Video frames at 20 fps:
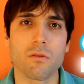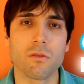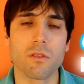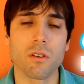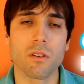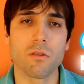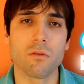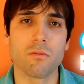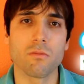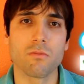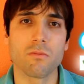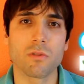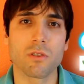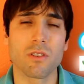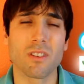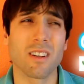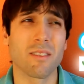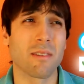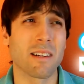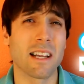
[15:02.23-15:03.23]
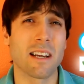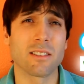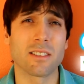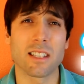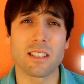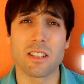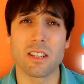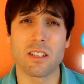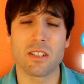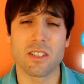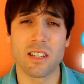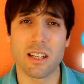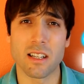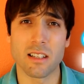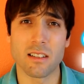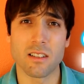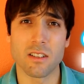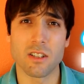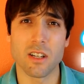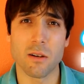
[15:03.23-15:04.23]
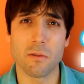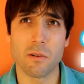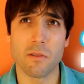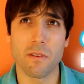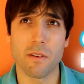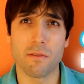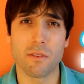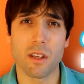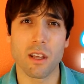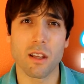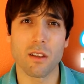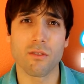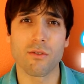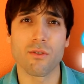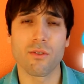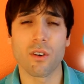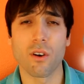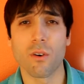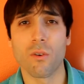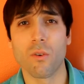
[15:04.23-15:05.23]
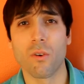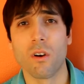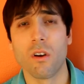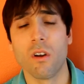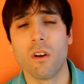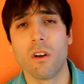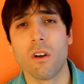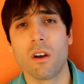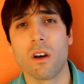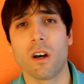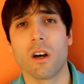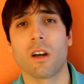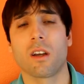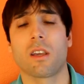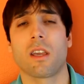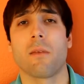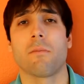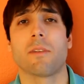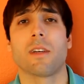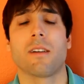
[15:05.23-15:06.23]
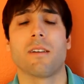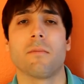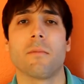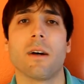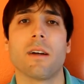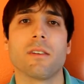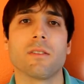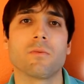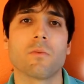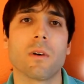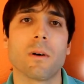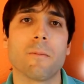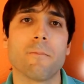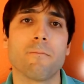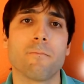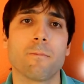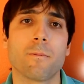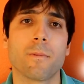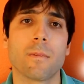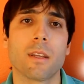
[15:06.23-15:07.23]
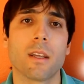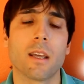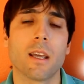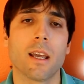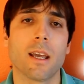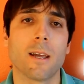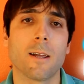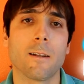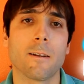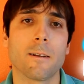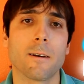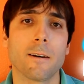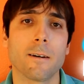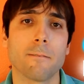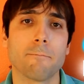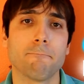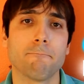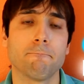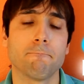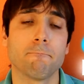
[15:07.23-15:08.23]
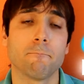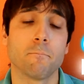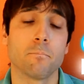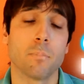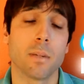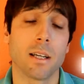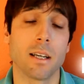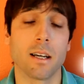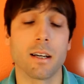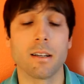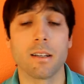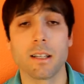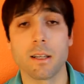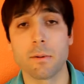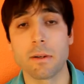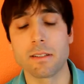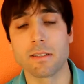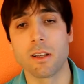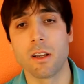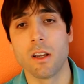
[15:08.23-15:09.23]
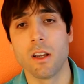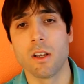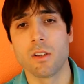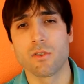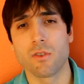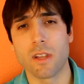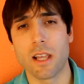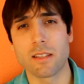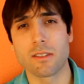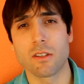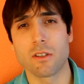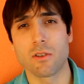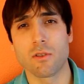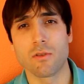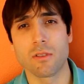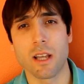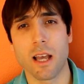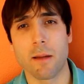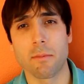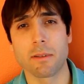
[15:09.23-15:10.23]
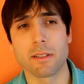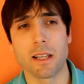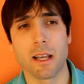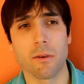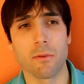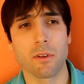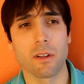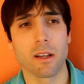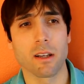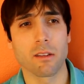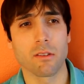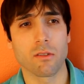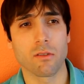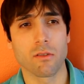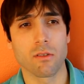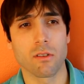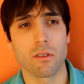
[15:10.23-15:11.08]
you know, return it. And right now it's actually extended to January 15th, so keep that in mind as well. And but yeah, anyways, so that's the two tablets I would like